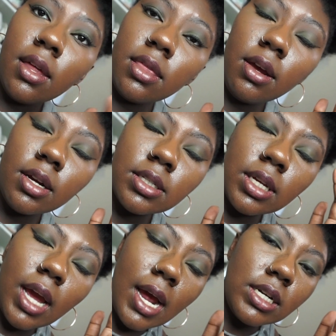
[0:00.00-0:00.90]
there has
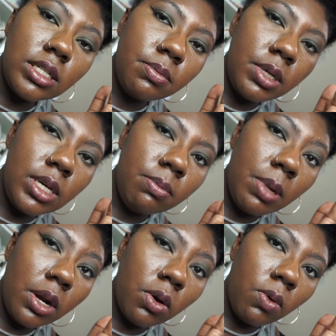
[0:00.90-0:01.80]
got to be
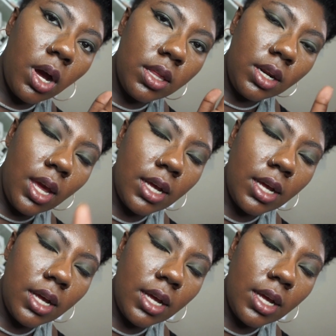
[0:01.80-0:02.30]
better quality.